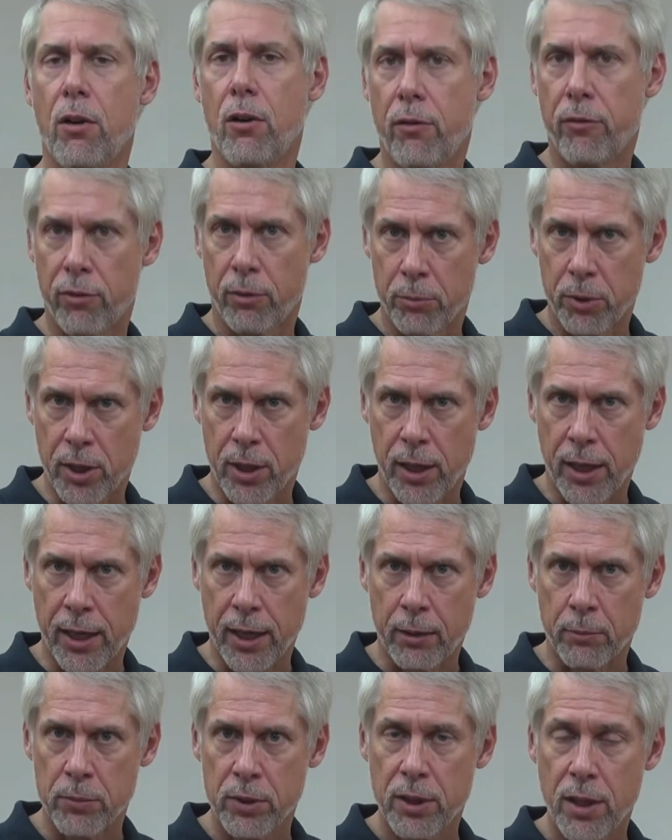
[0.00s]
from
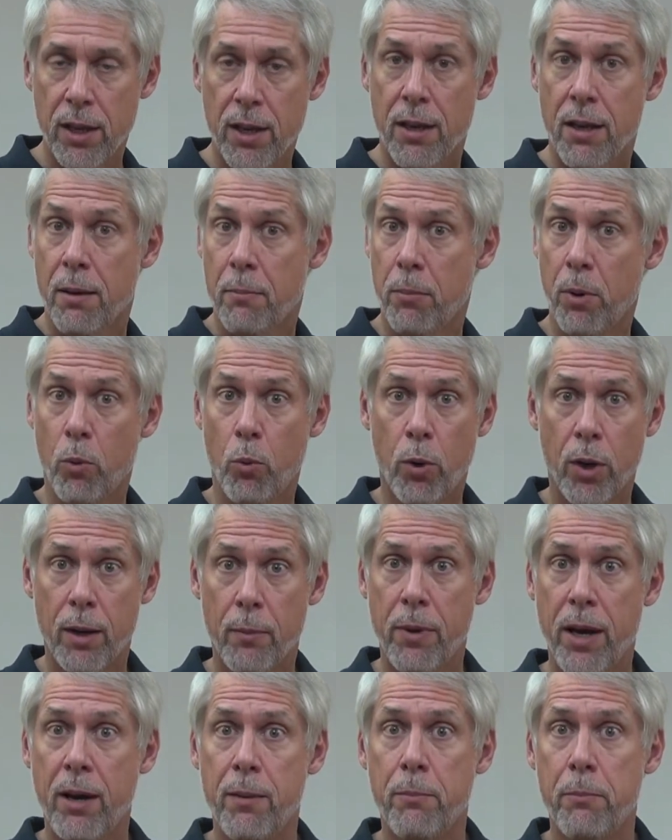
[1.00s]
claims. But what
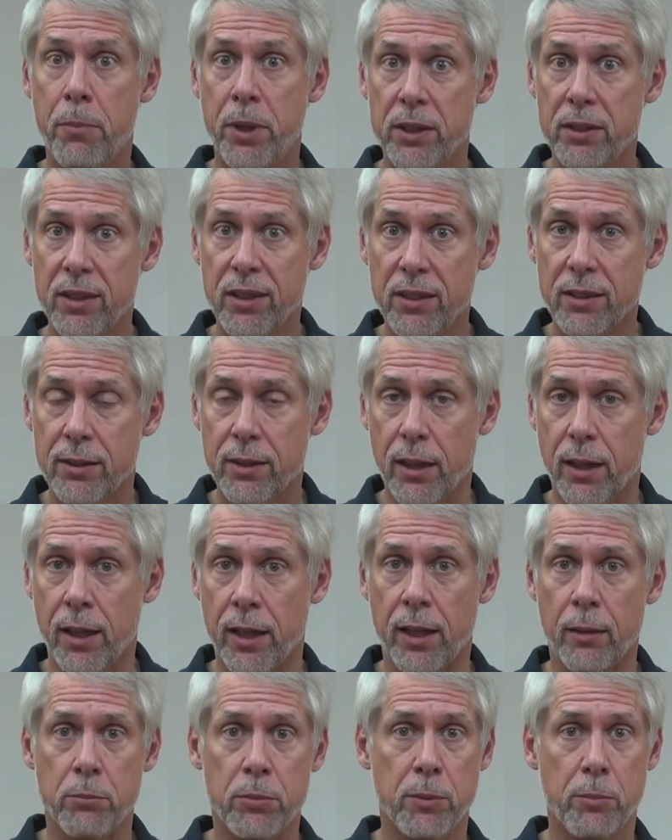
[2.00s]
about business
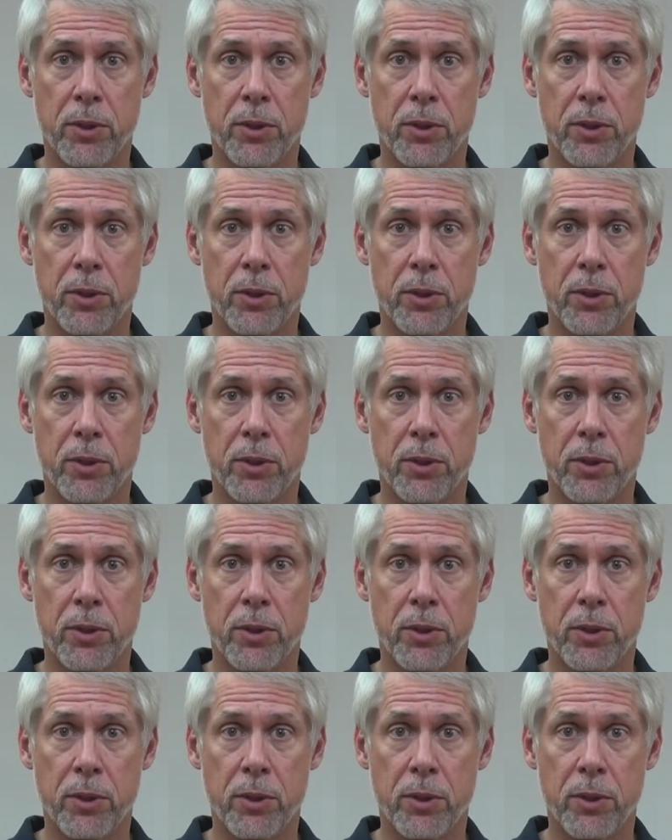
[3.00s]
claims?